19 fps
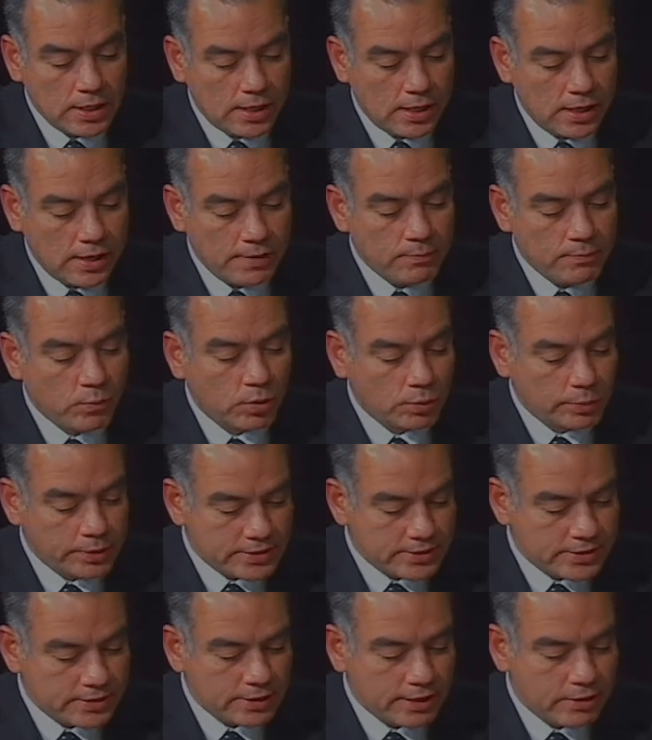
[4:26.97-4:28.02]
Uh, more
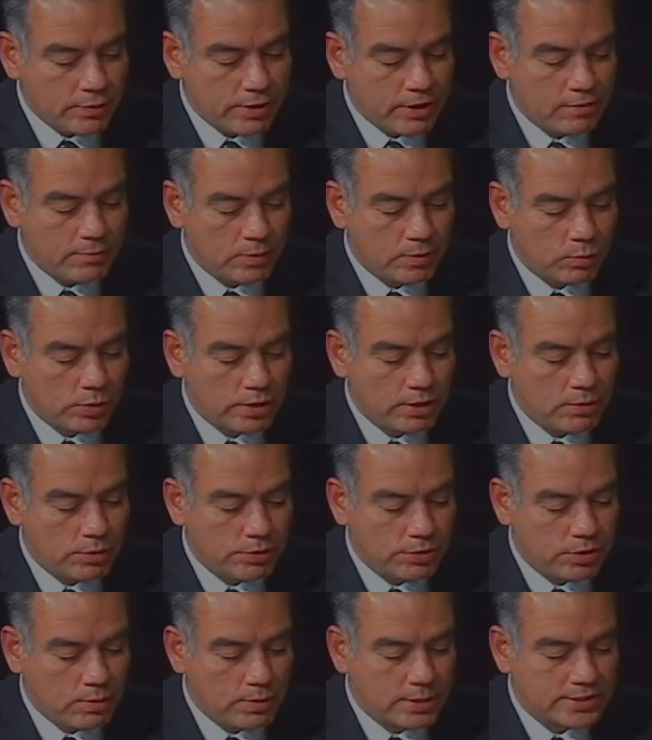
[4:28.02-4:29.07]
recently, we have been working
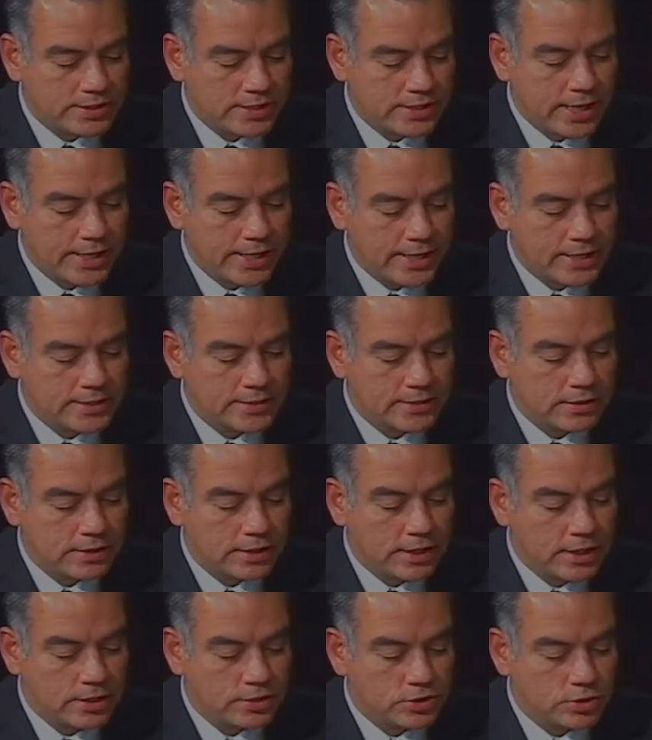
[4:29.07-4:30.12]
with USCIS on
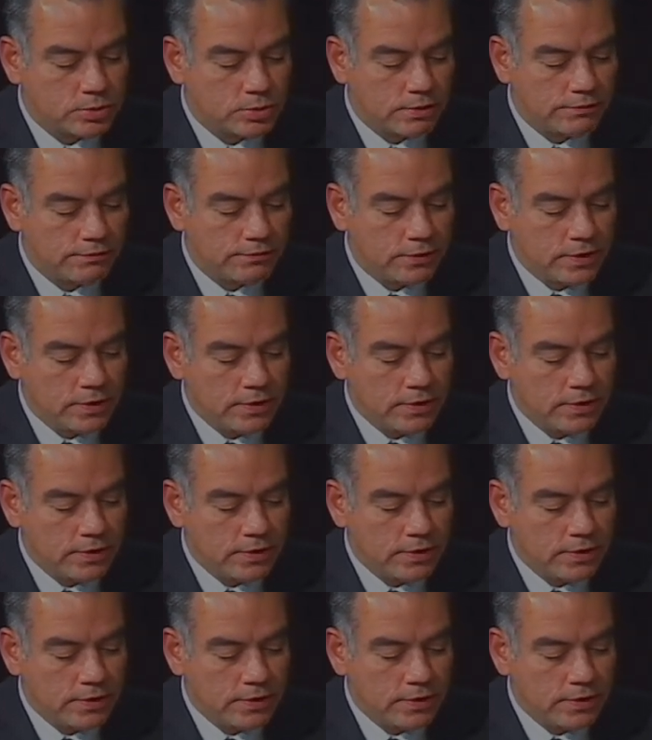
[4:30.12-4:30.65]
the issue of